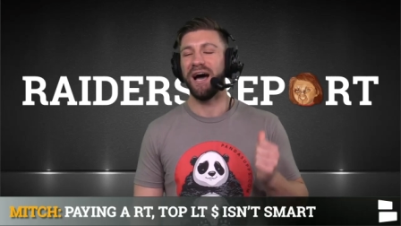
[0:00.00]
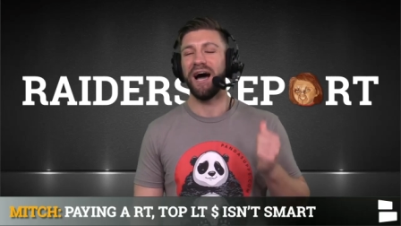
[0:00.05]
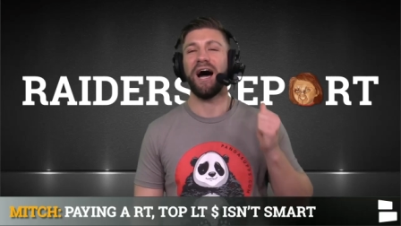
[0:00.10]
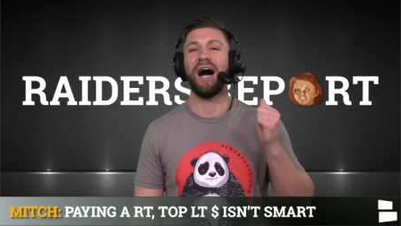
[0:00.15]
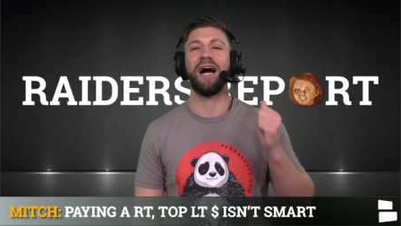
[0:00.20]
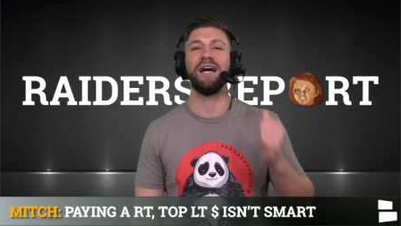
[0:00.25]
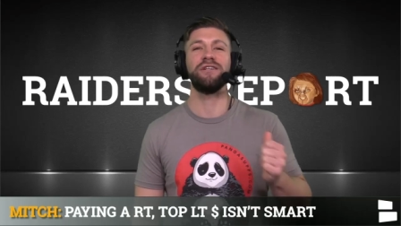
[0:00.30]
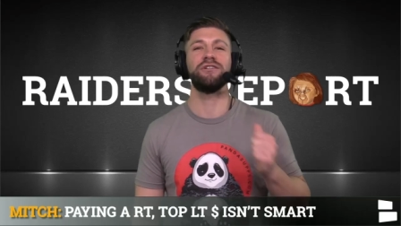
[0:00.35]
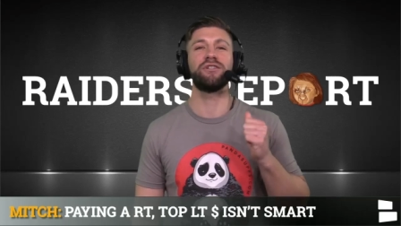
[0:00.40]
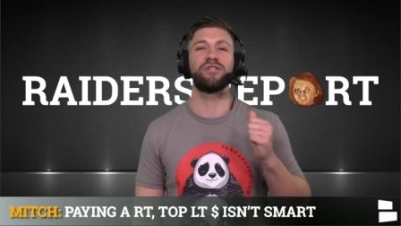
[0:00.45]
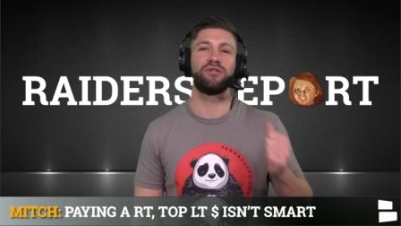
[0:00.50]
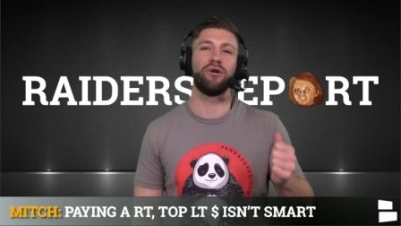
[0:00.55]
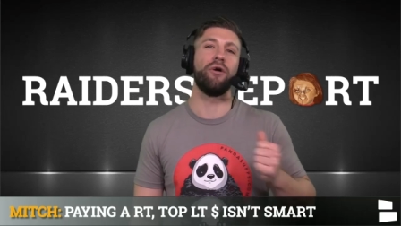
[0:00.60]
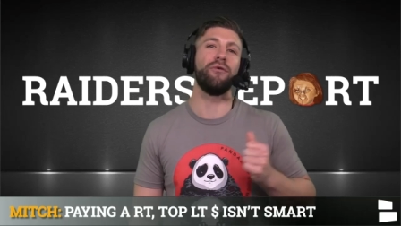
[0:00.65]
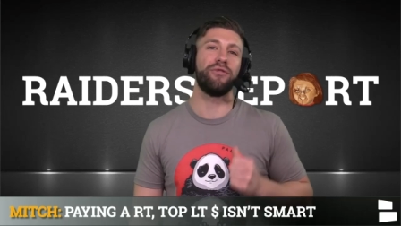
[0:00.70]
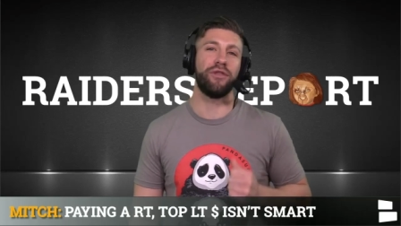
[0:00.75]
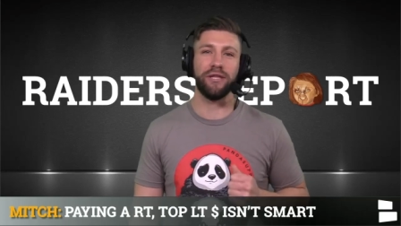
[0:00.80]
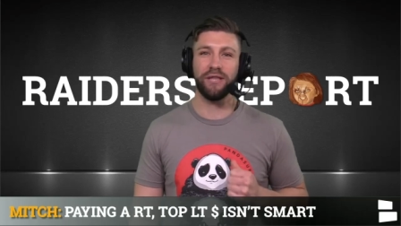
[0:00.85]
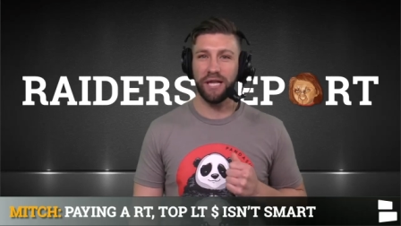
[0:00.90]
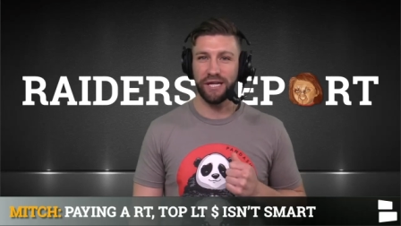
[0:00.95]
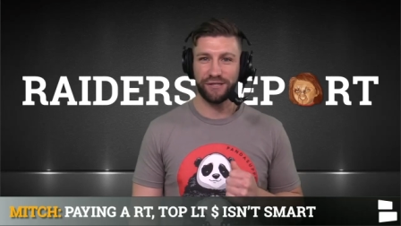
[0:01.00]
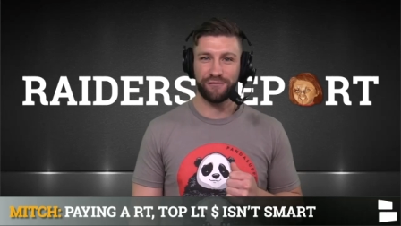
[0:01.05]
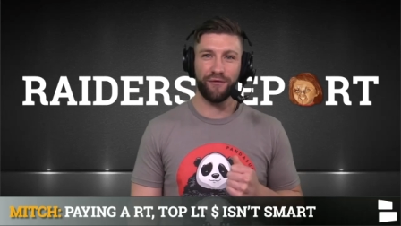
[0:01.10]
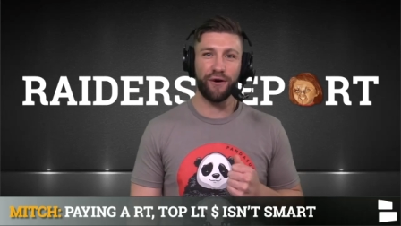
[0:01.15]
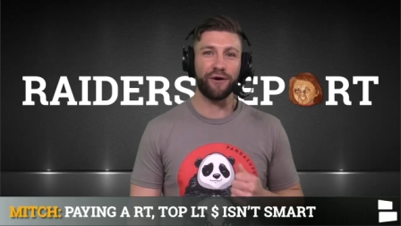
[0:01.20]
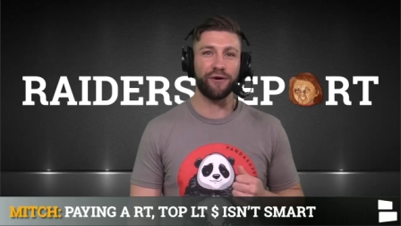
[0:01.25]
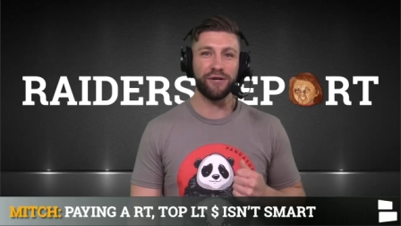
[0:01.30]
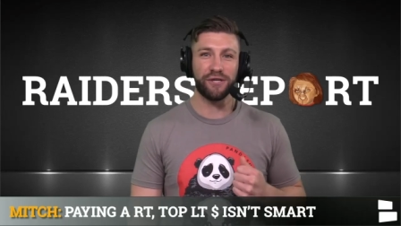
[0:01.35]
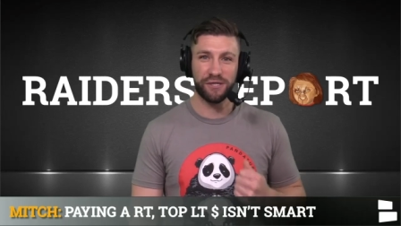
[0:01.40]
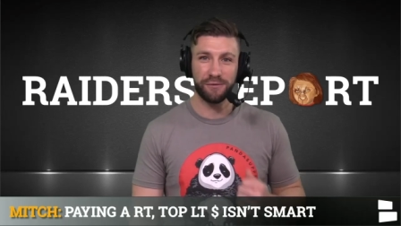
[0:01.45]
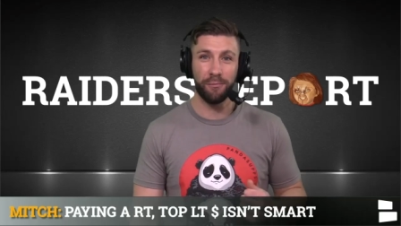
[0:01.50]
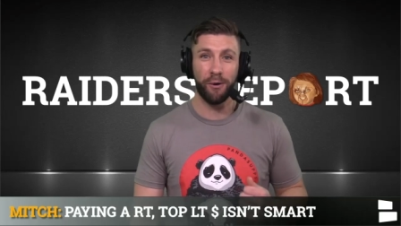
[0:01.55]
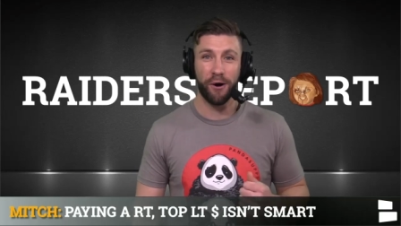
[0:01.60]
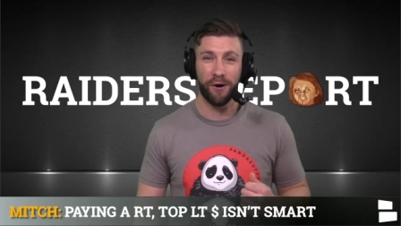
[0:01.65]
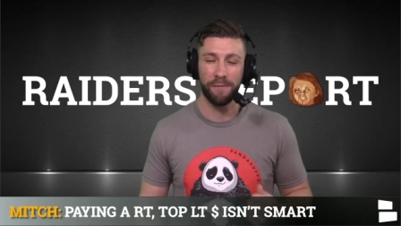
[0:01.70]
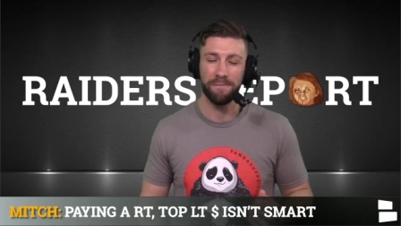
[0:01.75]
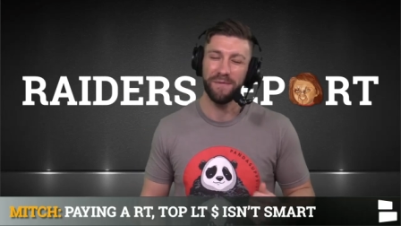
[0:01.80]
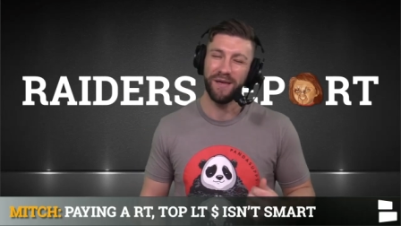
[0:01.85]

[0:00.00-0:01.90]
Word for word: I just don't think that's very smart.